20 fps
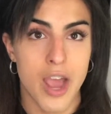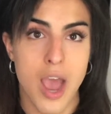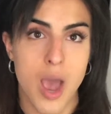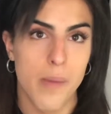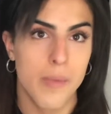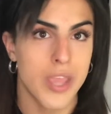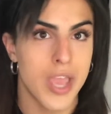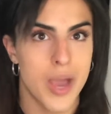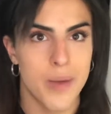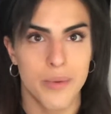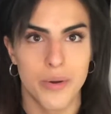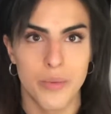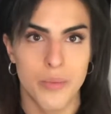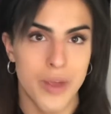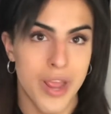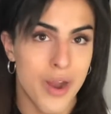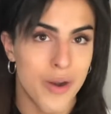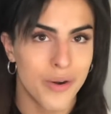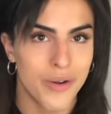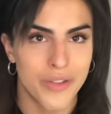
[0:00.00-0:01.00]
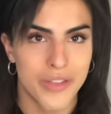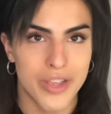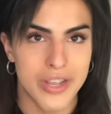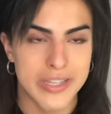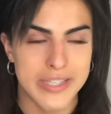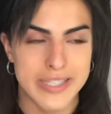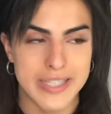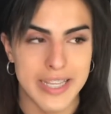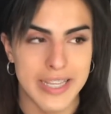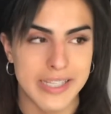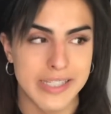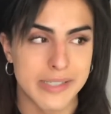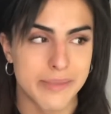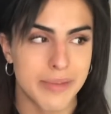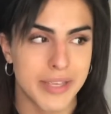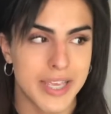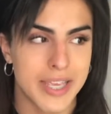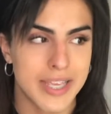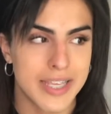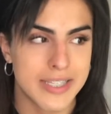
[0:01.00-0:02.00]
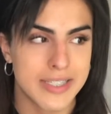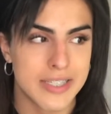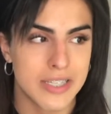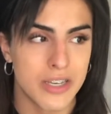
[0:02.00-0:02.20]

I'll be able to wear all those things because,